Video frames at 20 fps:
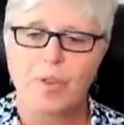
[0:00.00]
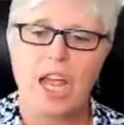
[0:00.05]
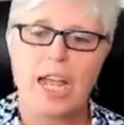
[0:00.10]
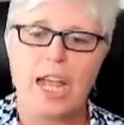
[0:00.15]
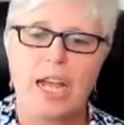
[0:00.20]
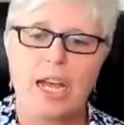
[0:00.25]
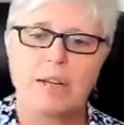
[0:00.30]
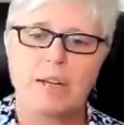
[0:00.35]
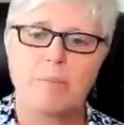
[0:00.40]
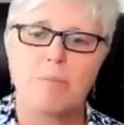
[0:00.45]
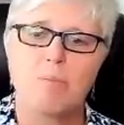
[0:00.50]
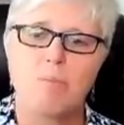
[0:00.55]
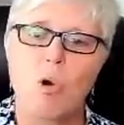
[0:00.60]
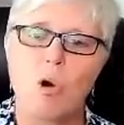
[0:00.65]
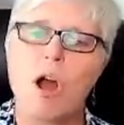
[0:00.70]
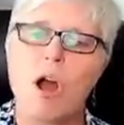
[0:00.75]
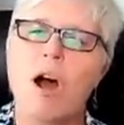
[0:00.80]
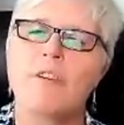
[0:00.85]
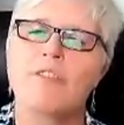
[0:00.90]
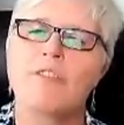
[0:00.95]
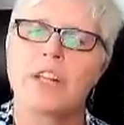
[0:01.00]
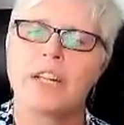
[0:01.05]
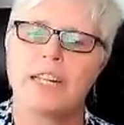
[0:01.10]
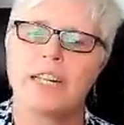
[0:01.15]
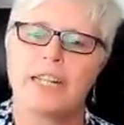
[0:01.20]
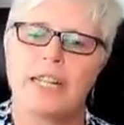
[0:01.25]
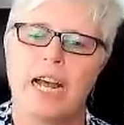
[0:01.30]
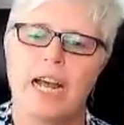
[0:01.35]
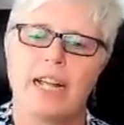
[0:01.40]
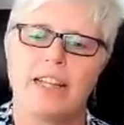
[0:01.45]
and more often
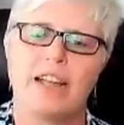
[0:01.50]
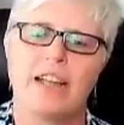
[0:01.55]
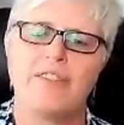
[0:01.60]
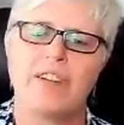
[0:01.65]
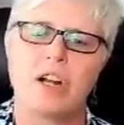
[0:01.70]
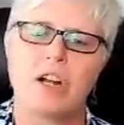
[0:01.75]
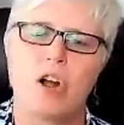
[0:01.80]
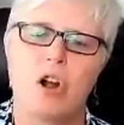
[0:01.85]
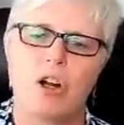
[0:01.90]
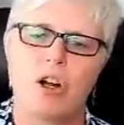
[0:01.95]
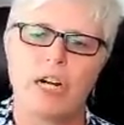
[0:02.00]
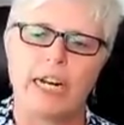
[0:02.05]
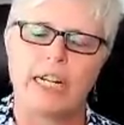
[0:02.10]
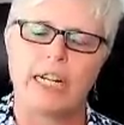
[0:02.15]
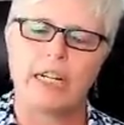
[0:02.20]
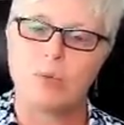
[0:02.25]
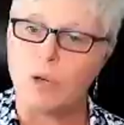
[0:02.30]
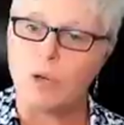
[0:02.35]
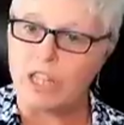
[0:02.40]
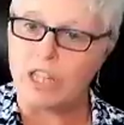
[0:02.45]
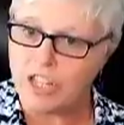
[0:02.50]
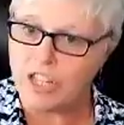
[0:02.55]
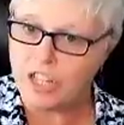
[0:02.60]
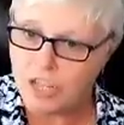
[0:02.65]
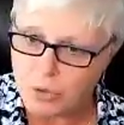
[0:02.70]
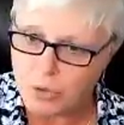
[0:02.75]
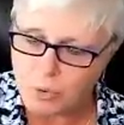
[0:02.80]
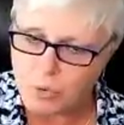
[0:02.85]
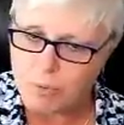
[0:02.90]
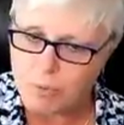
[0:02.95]
than not, they've incarnated with
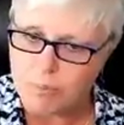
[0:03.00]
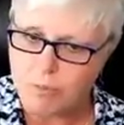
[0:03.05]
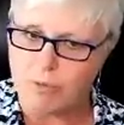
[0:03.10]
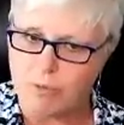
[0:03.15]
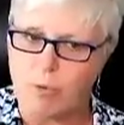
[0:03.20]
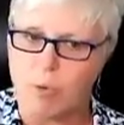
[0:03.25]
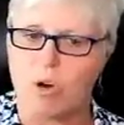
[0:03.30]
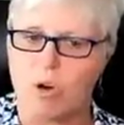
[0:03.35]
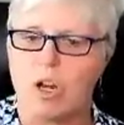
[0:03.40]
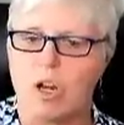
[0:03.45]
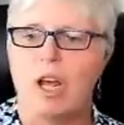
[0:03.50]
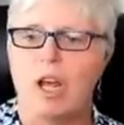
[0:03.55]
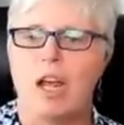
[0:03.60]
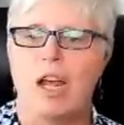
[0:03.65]
you before.